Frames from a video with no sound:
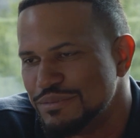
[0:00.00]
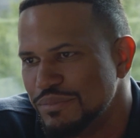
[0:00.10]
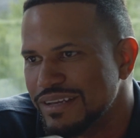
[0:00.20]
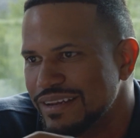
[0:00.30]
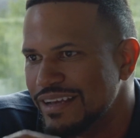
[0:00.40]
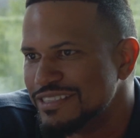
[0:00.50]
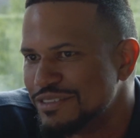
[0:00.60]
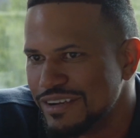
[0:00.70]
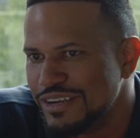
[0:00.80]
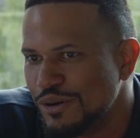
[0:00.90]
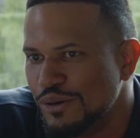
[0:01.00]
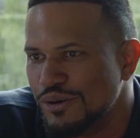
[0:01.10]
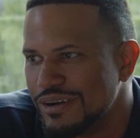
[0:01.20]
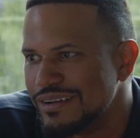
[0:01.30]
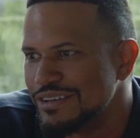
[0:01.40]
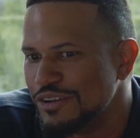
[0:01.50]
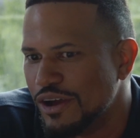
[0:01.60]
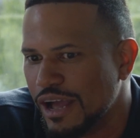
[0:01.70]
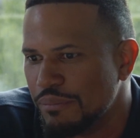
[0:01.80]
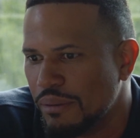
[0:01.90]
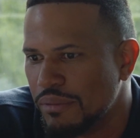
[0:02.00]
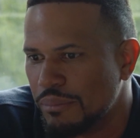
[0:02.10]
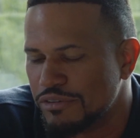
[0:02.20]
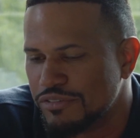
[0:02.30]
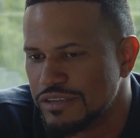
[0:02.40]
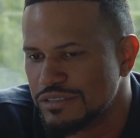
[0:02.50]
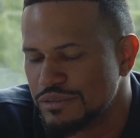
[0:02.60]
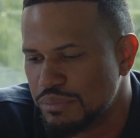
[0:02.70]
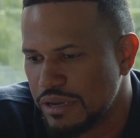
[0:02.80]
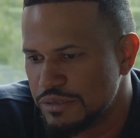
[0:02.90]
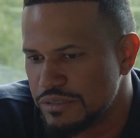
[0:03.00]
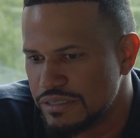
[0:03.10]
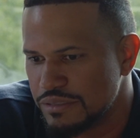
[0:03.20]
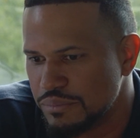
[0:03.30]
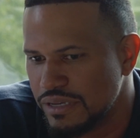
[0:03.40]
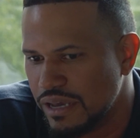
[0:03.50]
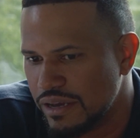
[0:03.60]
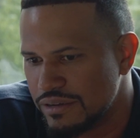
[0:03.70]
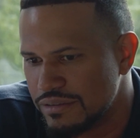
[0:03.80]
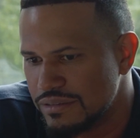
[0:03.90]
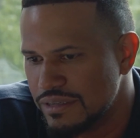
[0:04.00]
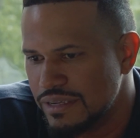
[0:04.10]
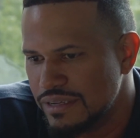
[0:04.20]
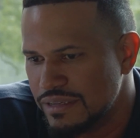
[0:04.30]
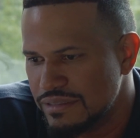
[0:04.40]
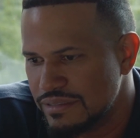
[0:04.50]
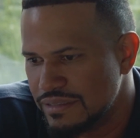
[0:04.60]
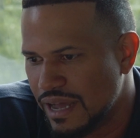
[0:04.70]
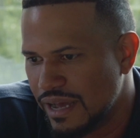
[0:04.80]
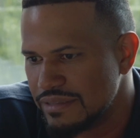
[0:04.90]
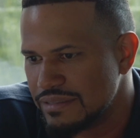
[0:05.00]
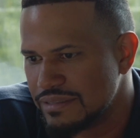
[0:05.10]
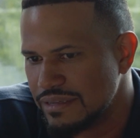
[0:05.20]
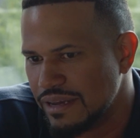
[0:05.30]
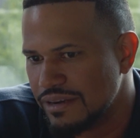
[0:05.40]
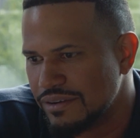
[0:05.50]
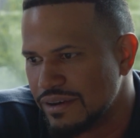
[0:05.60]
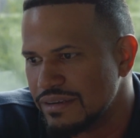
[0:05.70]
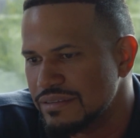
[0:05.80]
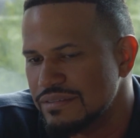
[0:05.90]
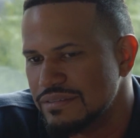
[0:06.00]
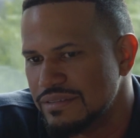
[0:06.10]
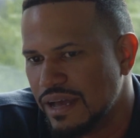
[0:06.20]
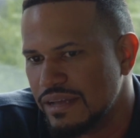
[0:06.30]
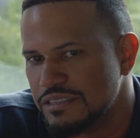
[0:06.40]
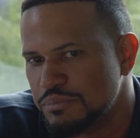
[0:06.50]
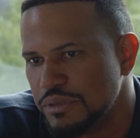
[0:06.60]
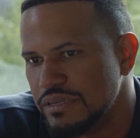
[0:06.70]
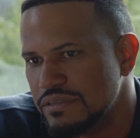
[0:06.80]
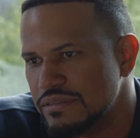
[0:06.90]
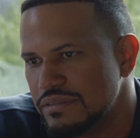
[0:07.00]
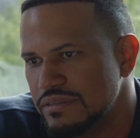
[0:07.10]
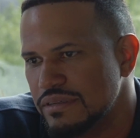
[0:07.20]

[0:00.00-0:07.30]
It's MigNice3. Or, I got my professional page, which is Miguel.Sierra.speaks.